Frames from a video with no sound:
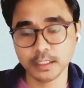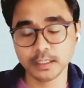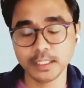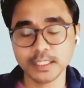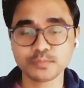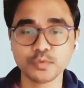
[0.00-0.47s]

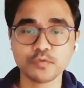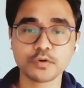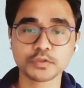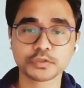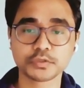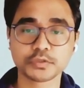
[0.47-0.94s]
Let's move
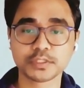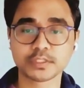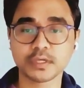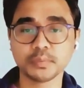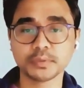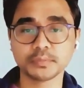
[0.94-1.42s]
on to the
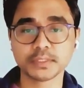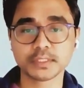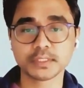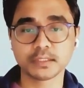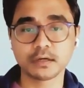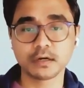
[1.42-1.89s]

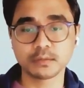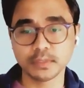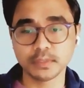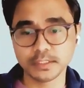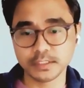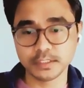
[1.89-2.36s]
supplements and
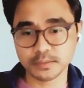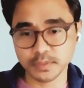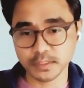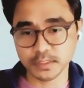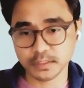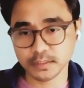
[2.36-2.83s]
herbal
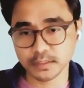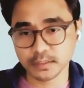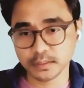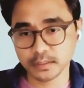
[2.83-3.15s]
adjustments.